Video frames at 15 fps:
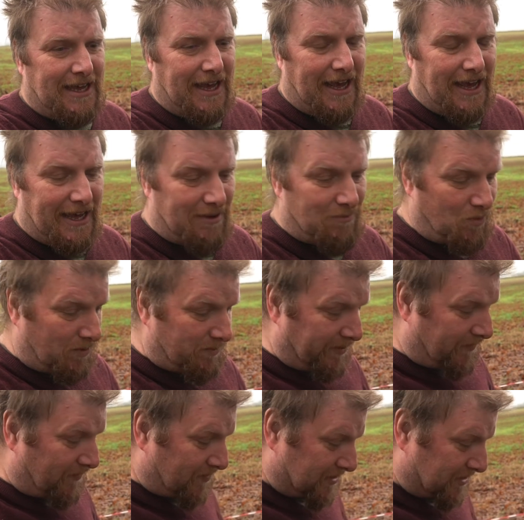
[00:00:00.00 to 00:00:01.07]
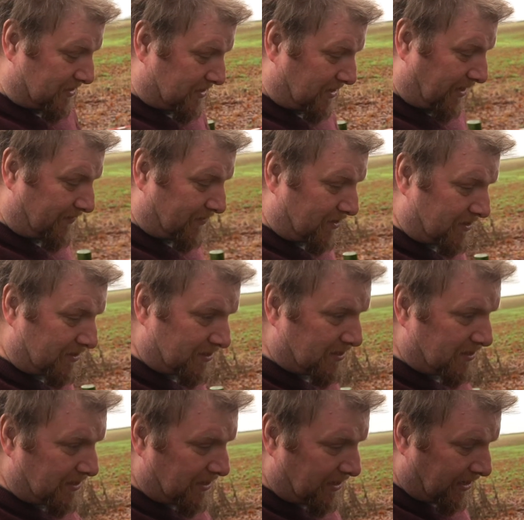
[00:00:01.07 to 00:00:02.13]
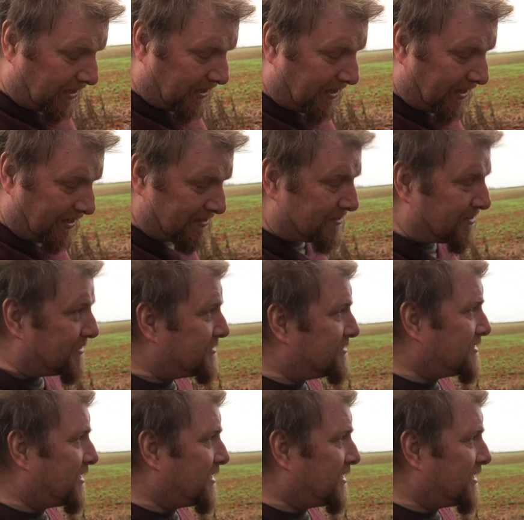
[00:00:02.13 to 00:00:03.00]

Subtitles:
And what we've discovered is that